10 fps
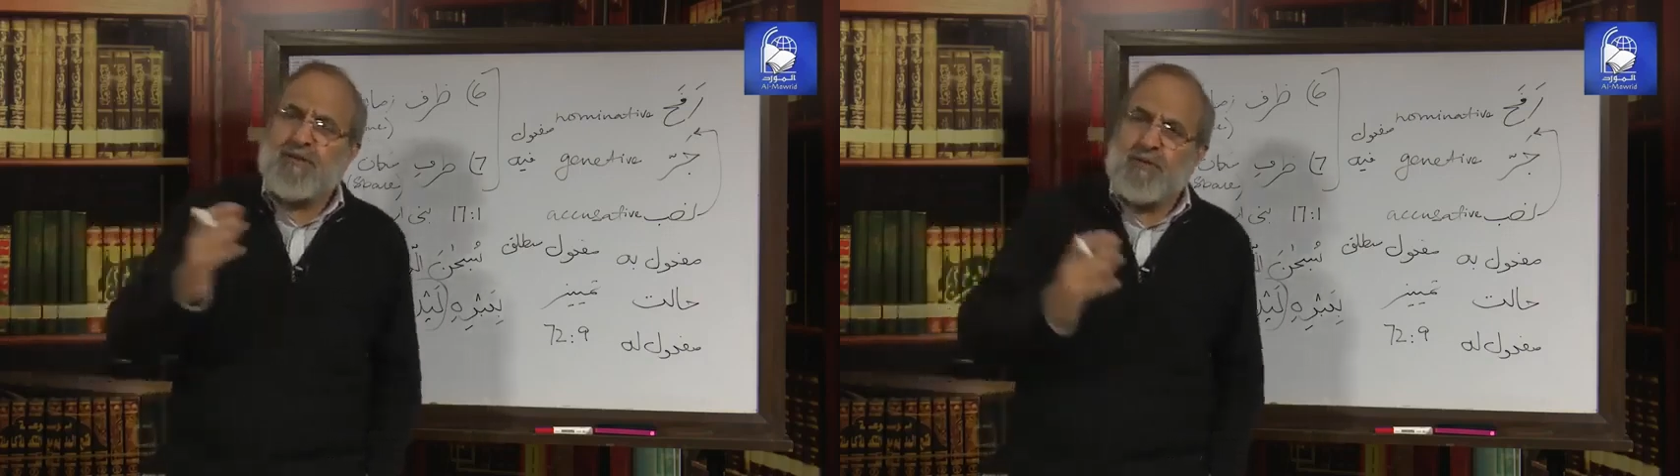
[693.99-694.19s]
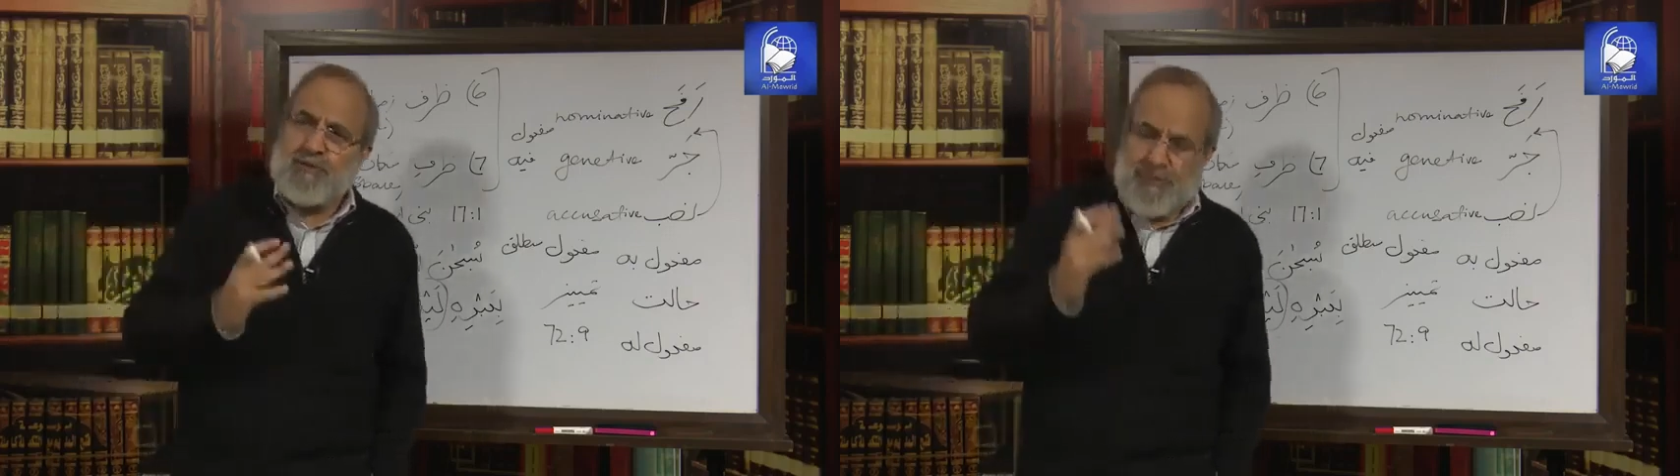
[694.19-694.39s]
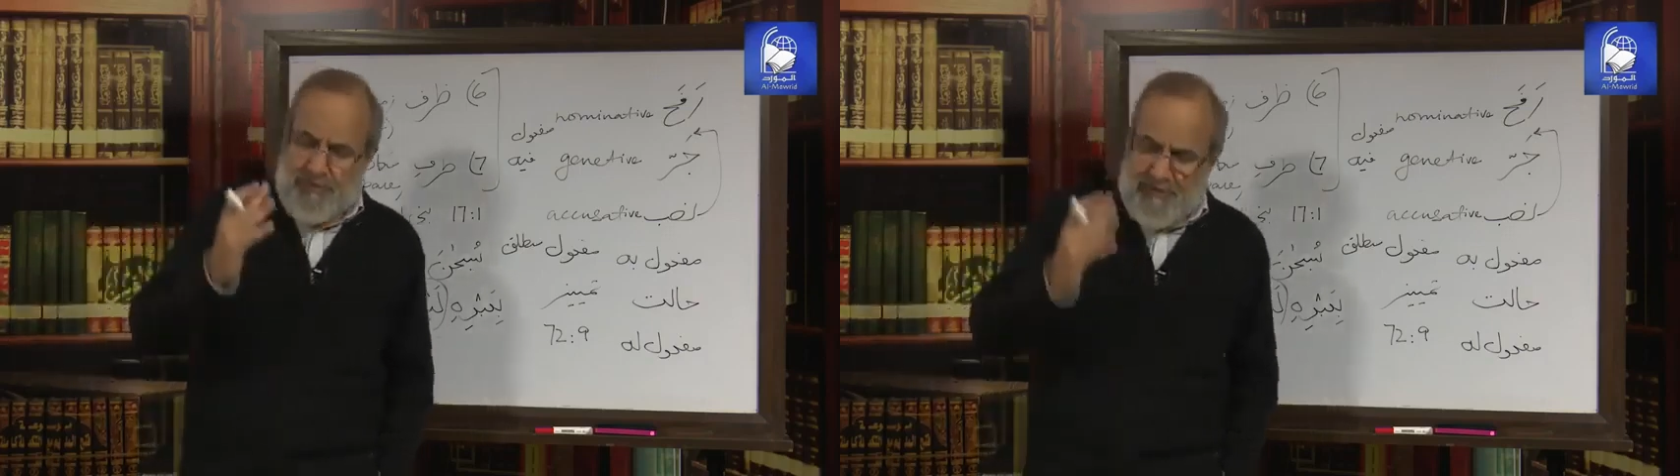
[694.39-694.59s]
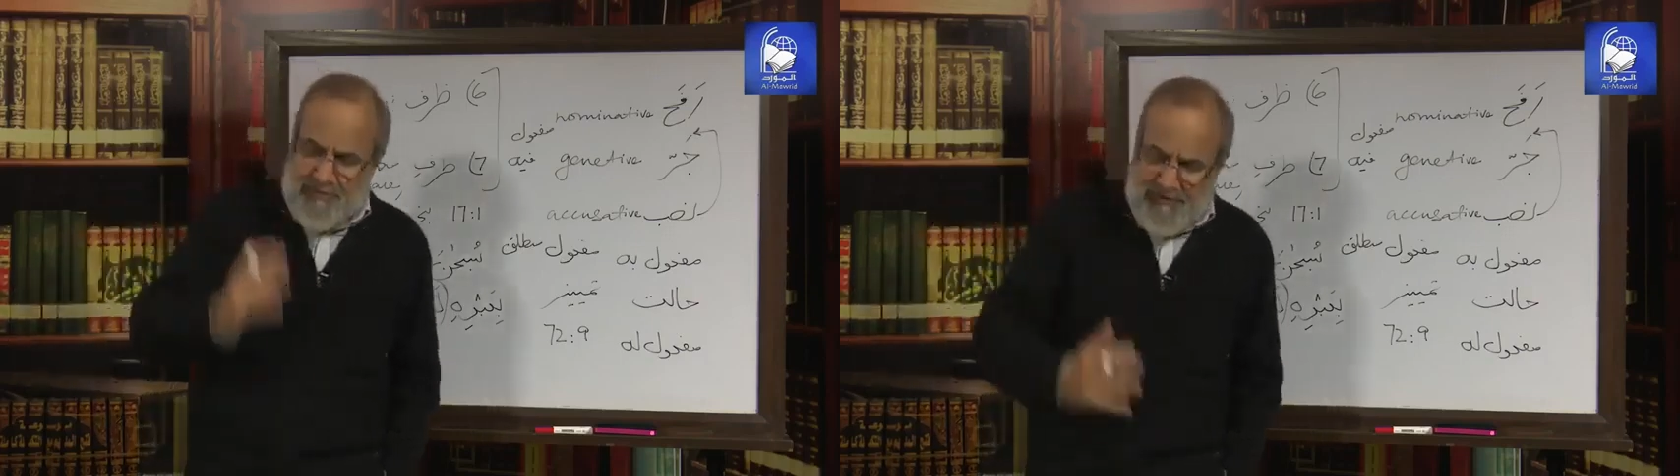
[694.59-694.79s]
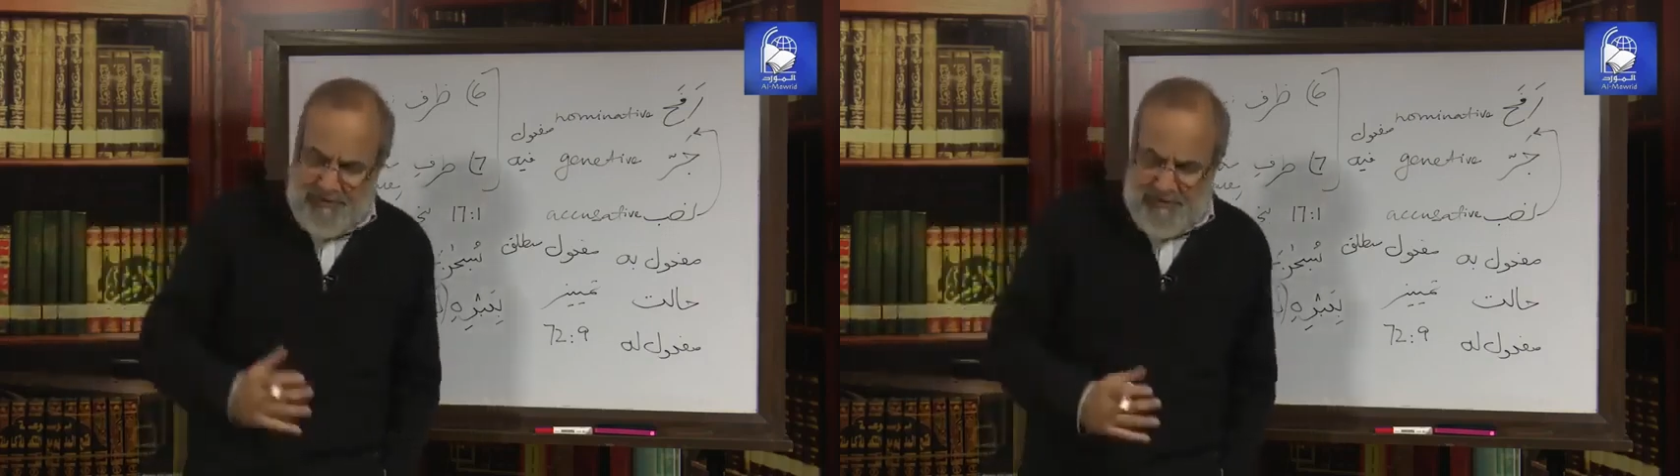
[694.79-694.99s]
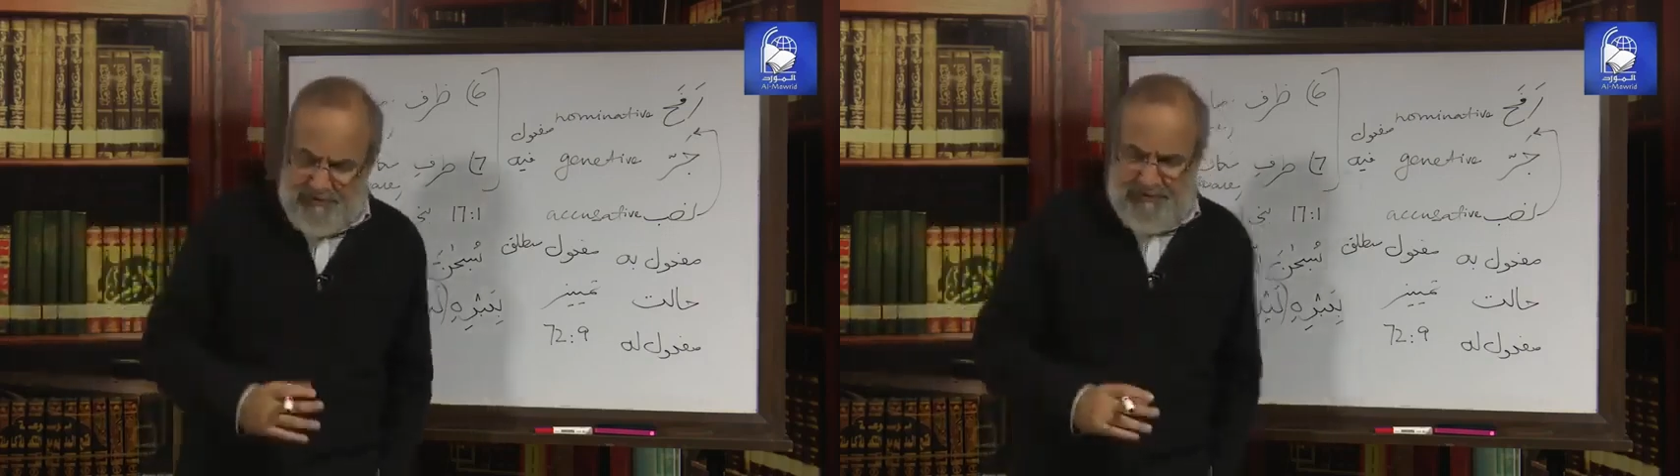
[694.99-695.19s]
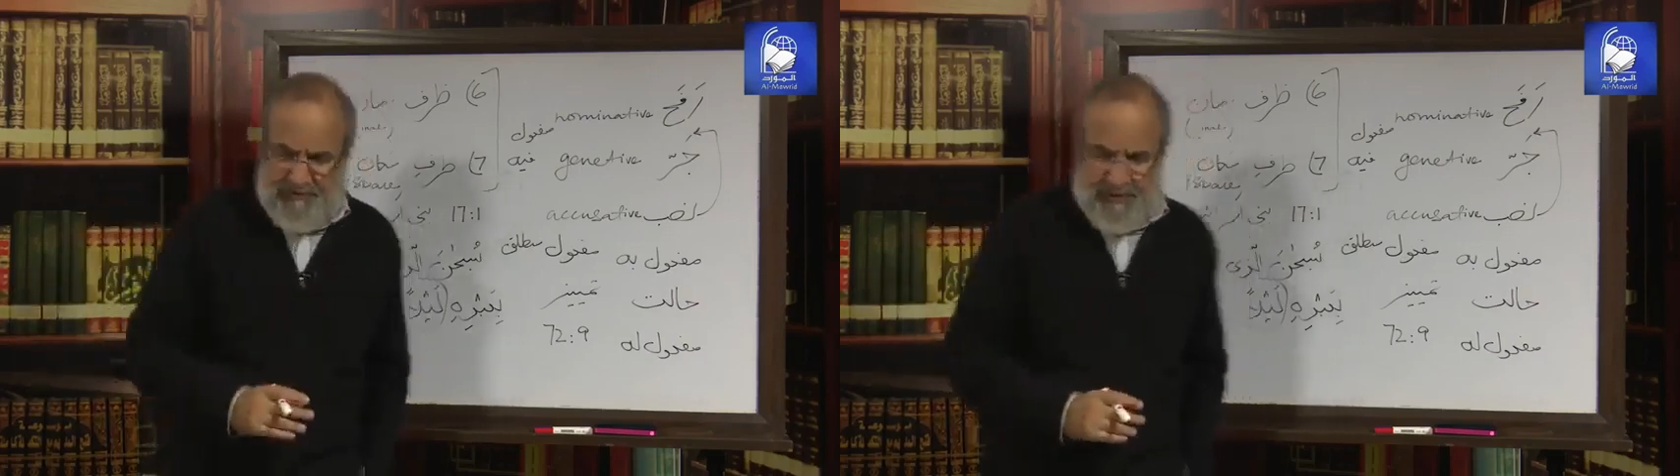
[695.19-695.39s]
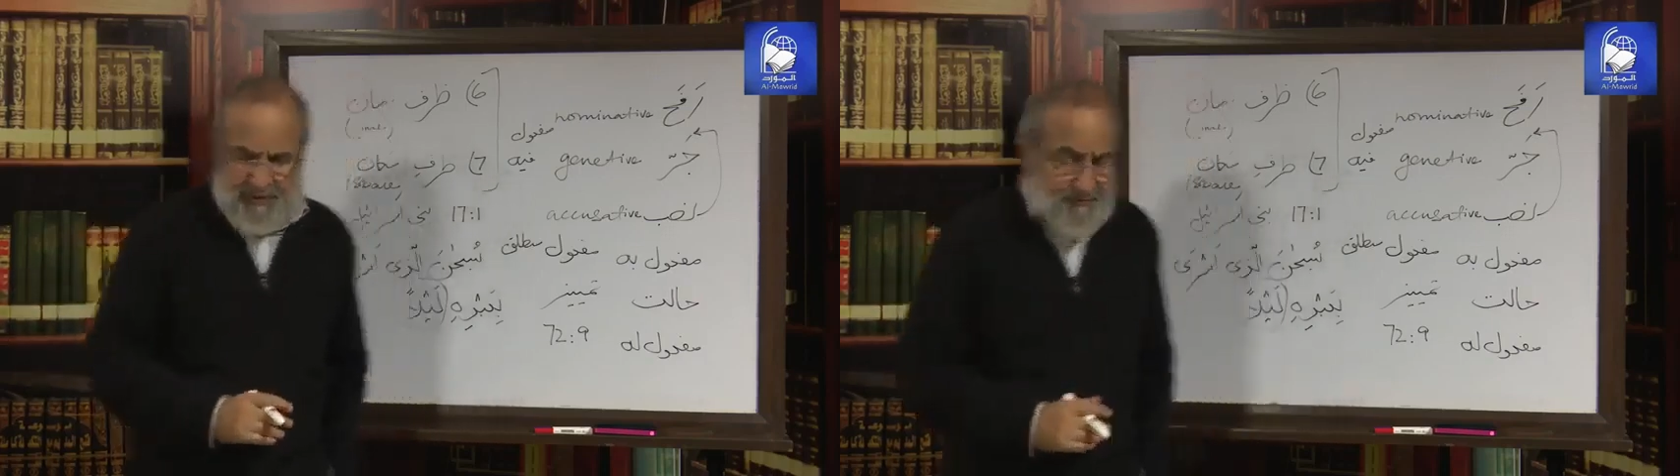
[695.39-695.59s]
close to the process of
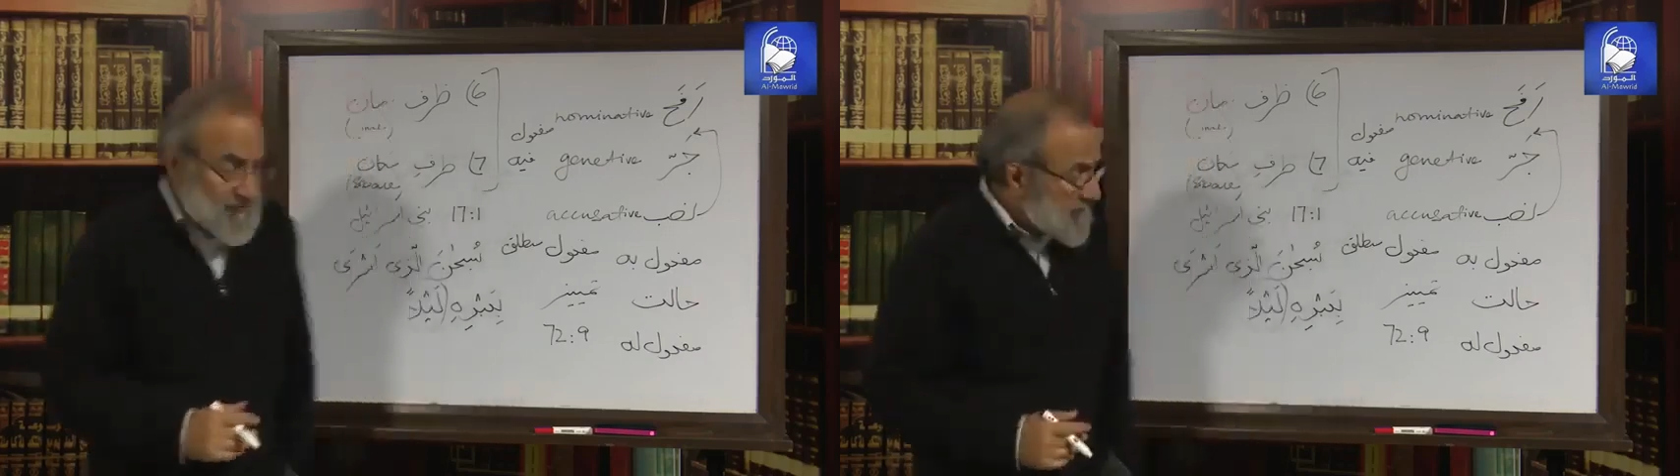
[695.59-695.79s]
revelation.